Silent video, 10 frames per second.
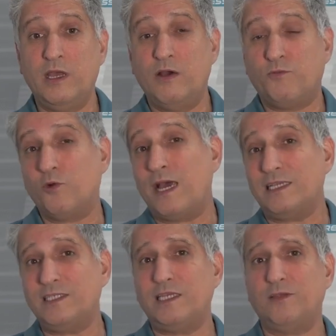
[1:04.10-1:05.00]
For
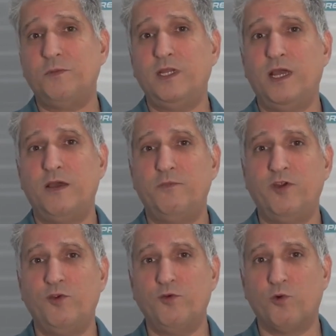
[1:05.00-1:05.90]
us, it has been a
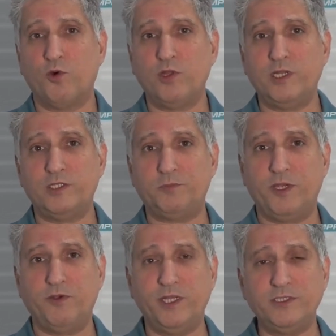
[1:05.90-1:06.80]
very rewarding
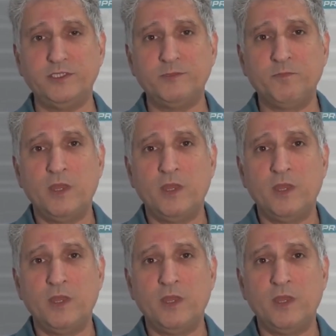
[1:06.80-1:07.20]
experience.